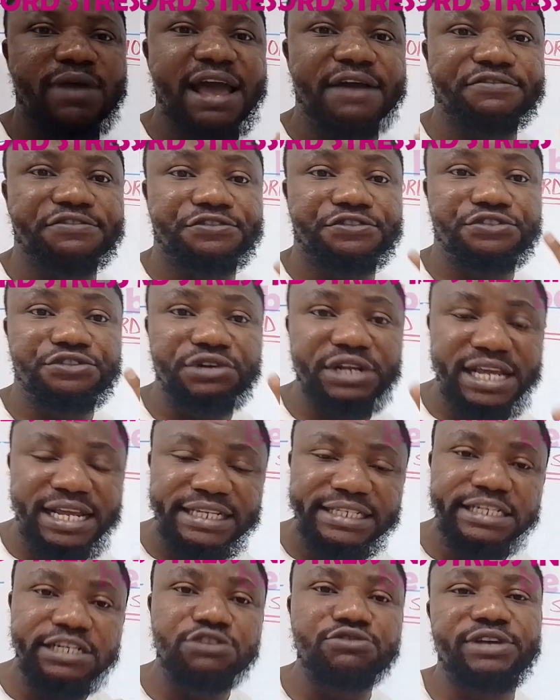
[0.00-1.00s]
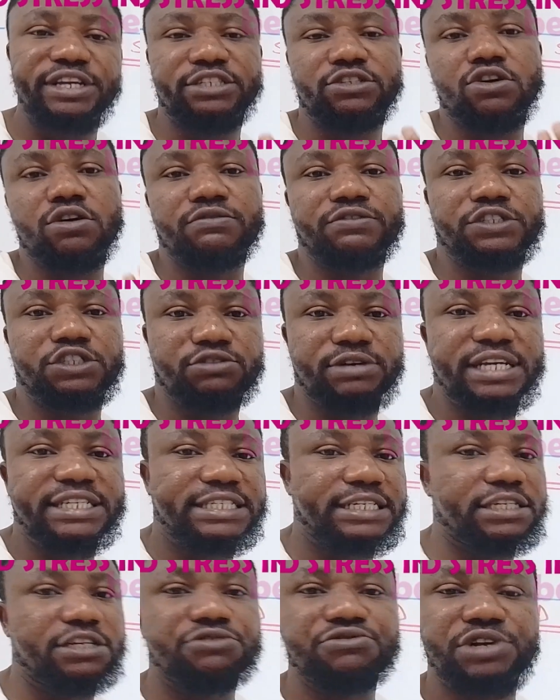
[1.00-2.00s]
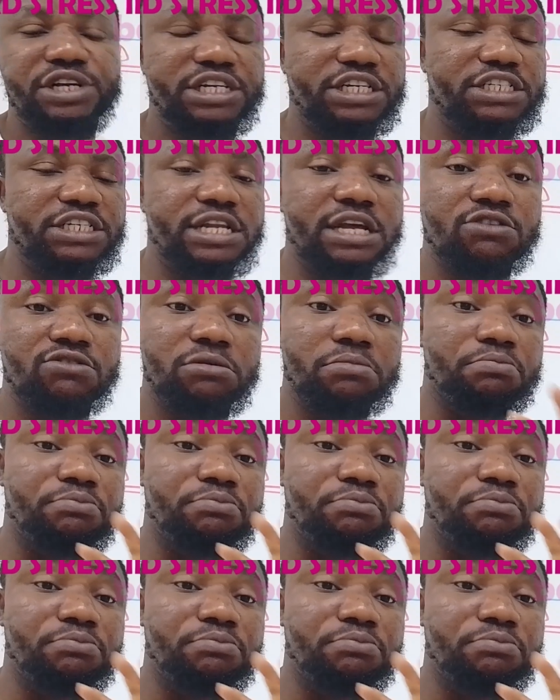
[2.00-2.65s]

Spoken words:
we have 3 degrees of stress in the English language.